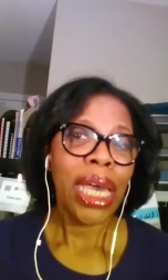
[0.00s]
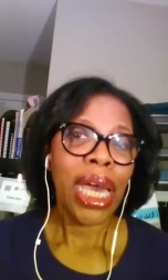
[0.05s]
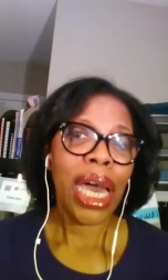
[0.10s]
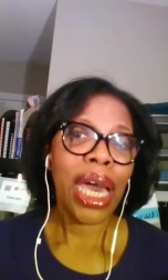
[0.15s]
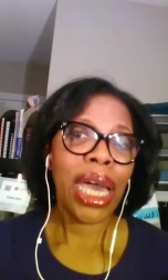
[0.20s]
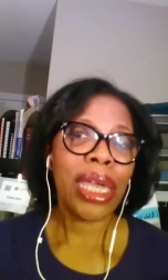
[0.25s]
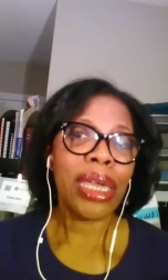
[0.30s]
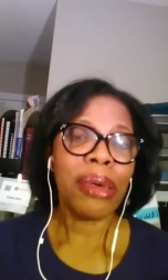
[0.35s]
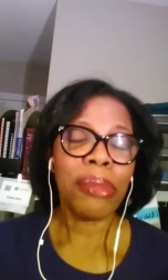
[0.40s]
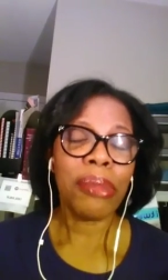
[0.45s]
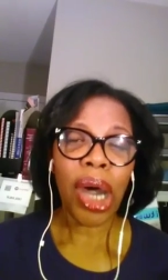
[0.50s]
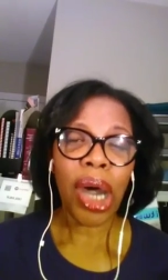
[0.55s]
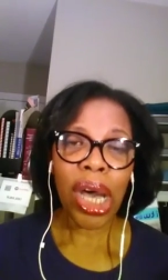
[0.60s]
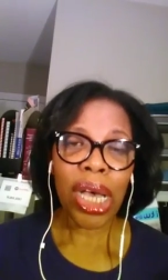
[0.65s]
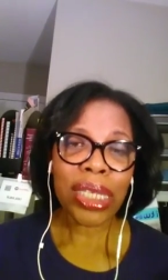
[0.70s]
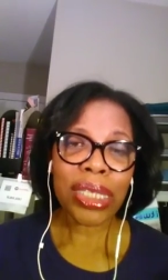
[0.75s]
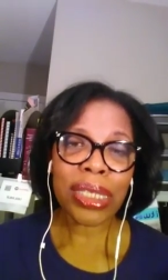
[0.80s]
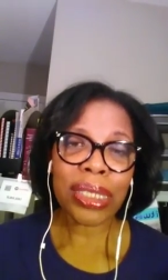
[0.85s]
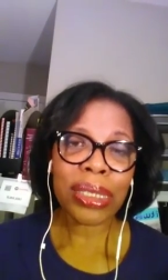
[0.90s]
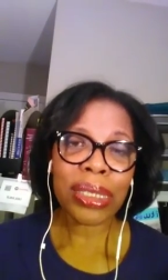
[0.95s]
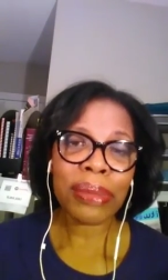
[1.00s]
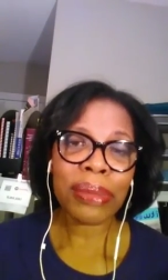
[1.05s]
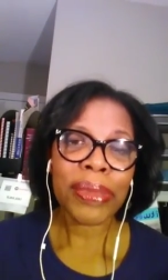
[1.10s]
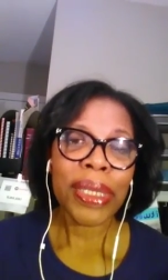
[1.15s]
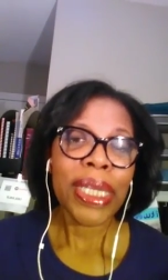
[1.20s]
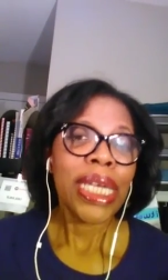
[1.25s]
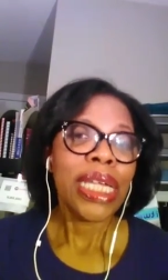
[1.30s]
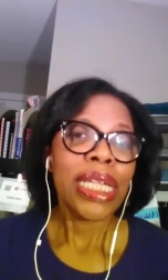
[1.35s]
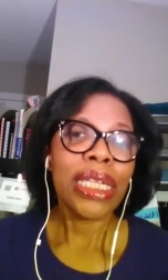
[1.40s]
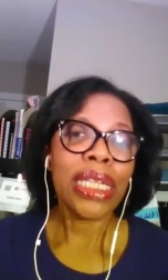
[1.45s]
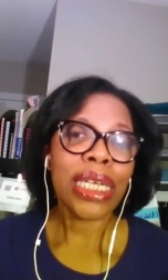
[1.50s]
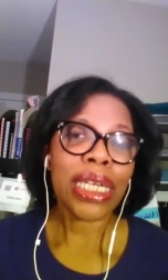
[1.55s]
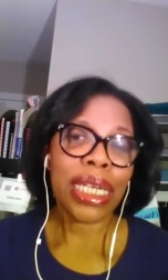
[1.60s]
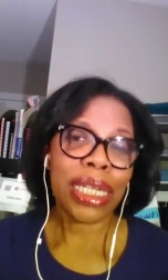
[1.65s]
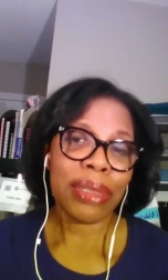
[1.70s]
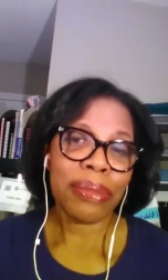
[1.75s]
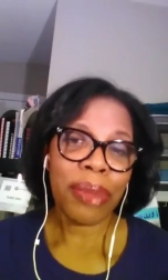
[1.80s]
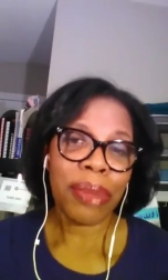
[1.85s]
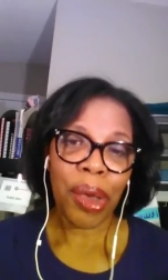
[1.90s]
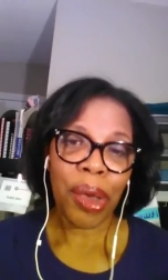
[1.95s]
I am awesome. Look
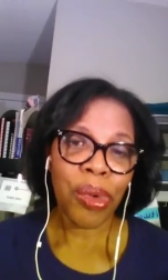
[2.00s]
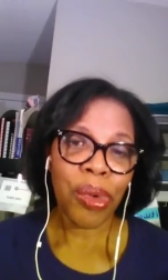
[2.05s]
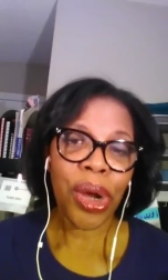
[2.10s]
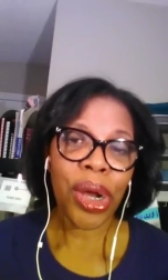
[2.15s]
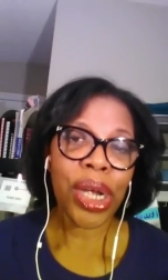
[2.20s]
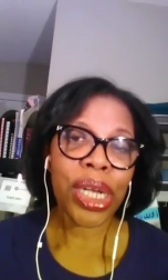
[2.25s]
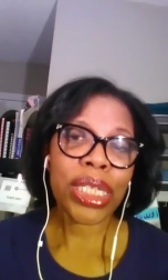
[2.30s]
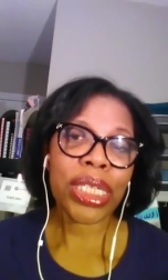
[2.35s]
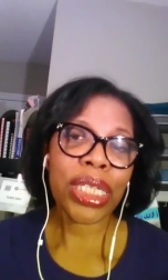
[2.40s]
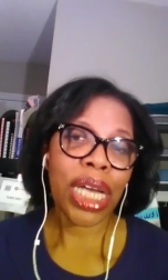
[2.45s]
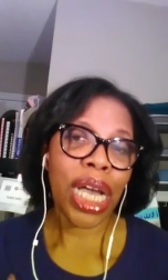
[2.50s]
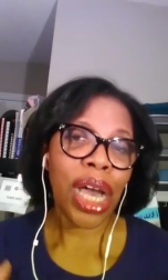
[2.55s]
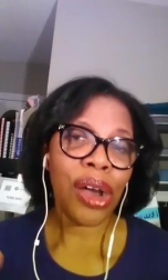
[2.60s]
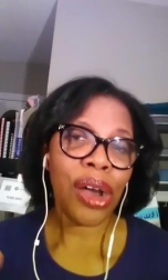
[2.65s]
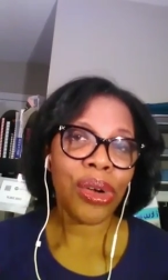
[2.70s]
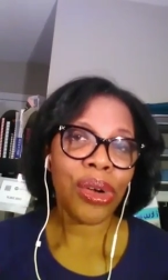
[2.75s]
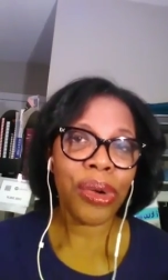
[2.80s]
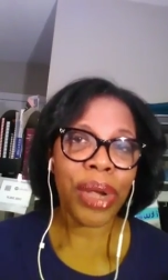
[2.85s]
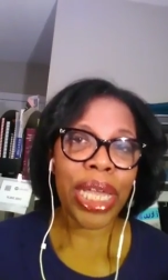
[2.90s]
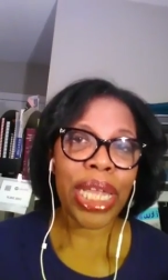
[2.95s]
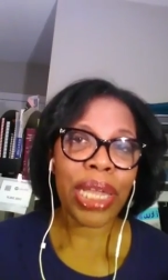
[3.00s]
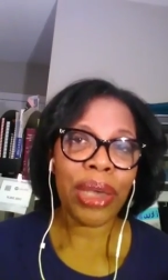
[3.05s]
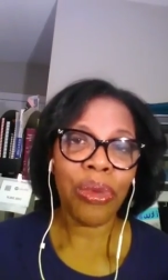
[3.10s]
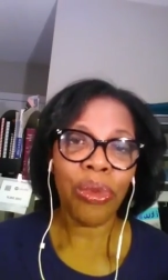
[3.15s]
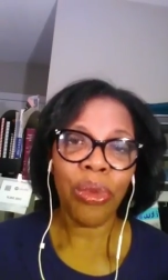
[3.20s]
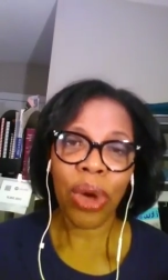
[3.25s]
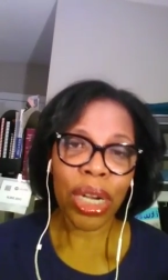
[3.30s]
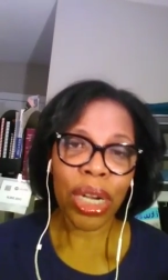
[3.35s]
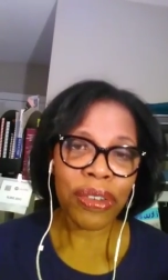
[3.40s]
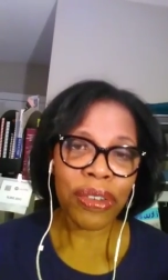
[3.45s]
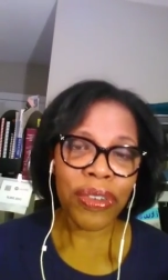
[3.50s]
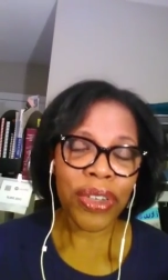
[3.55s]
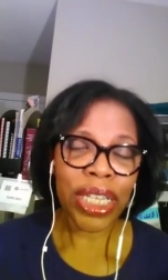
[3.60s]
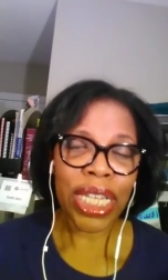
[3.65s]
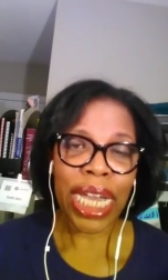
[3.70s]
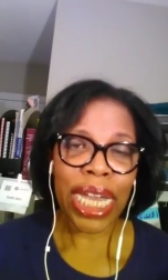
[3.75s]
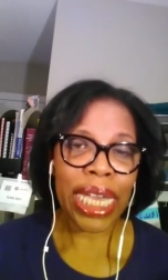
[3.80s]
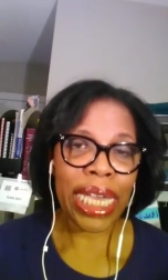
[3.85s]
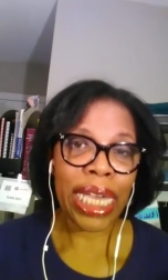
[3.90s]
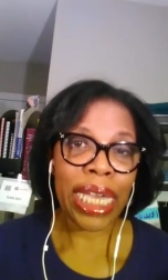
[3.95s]
at my work, how great and wonderful
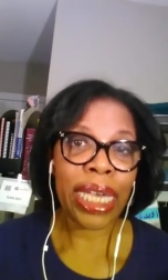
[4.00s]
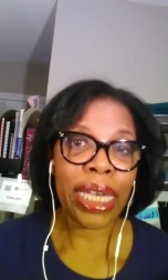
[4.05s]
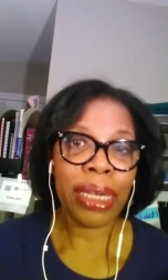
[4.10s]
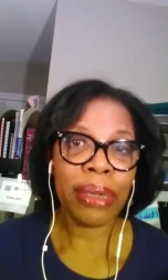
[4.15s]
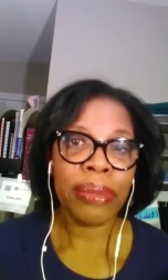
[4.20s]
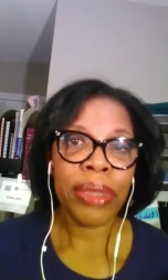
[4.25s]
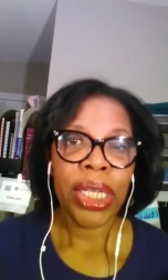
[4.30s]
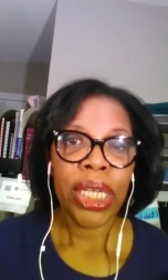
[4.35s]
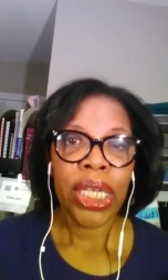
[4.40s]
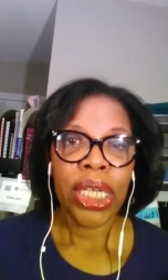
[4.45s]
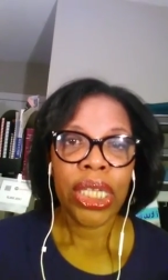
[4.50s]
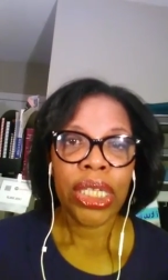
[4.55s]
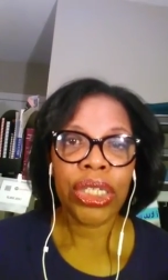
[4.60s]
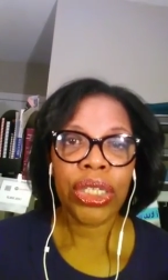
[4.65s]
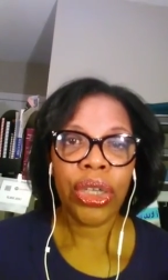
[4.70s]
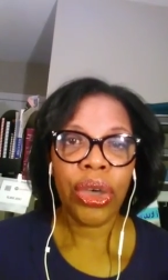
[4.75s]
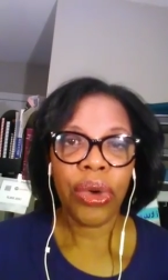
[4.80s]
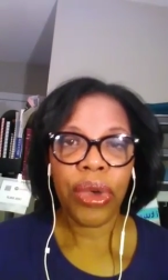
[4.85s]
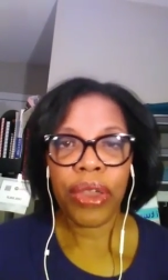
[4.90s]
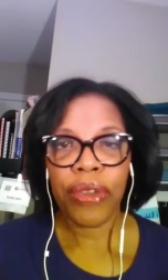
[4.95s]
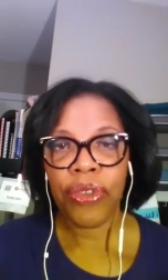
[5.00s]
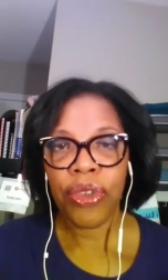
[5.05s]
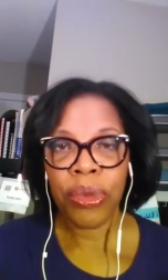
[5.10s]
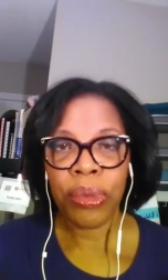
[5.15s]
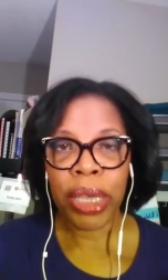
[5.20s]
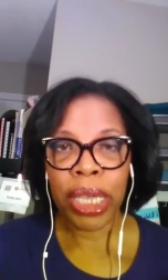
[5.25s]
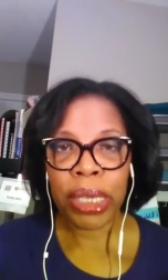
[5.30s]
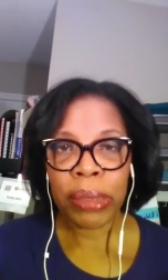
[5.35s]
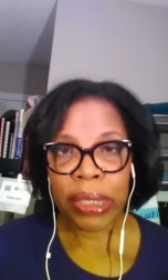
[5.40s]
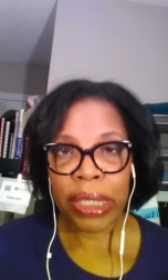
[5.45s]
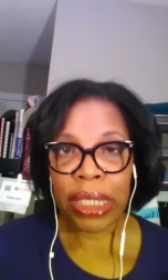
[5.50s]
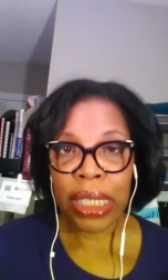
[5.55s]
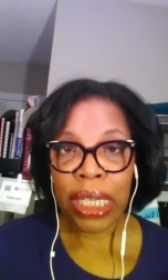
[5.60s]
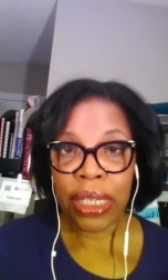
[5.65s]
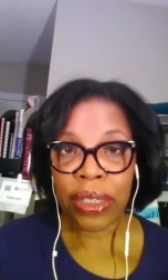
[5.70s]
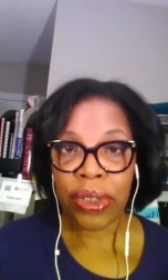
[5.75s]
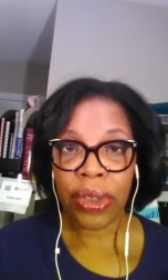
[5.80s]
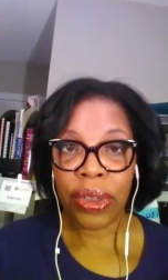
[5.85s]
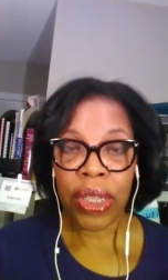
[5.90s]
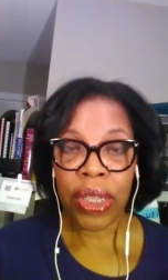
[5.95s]
I am. So if you make
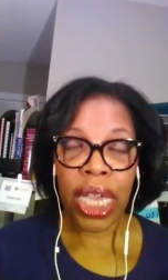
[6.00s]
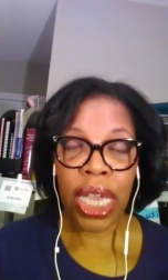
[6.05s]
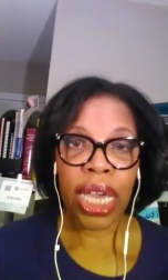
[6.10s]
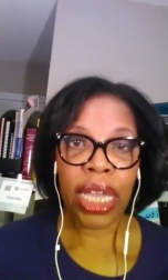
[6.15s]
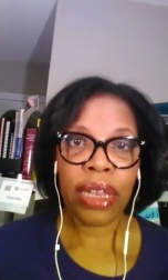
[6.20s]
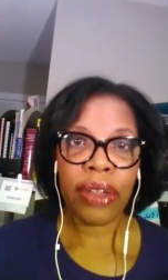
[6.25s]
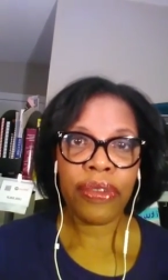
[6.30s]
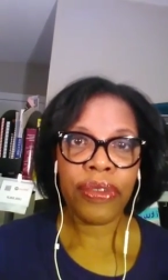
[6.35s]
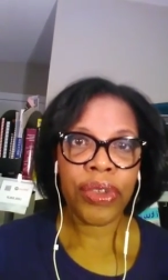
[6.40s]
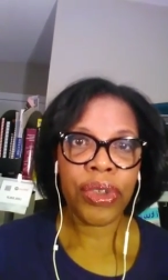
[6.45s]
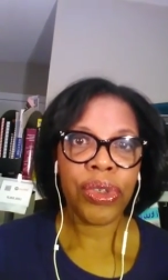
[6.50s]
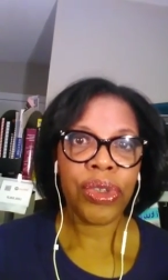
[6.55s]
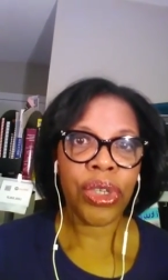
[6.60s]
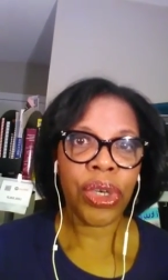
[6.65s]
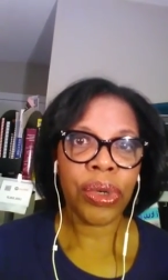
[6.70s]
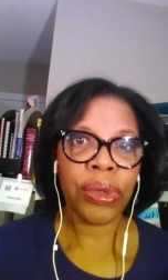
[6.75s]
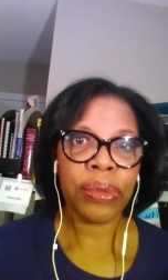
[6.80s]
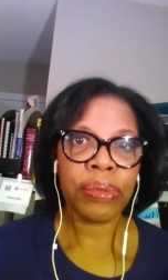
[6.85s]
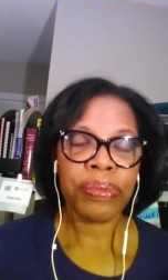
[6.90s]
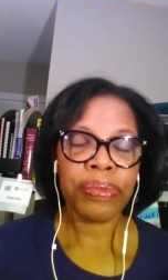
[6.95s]
mistakes on that, or if you don't,